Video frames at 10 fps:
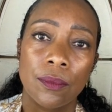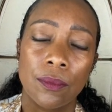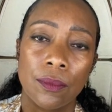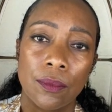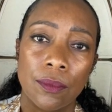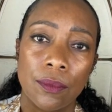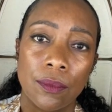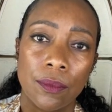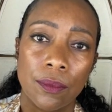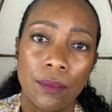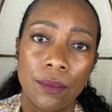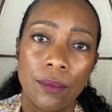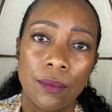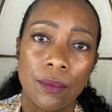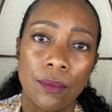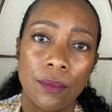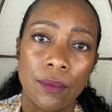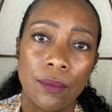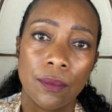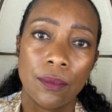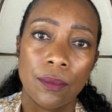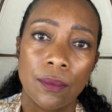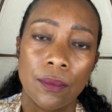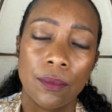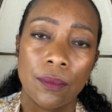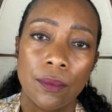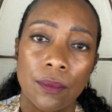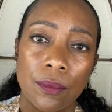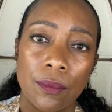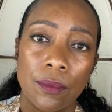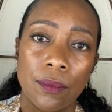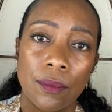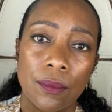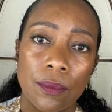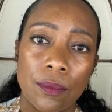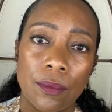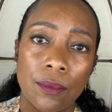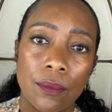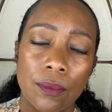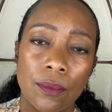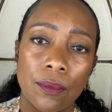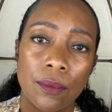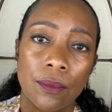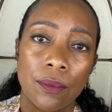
The person shown says nothing.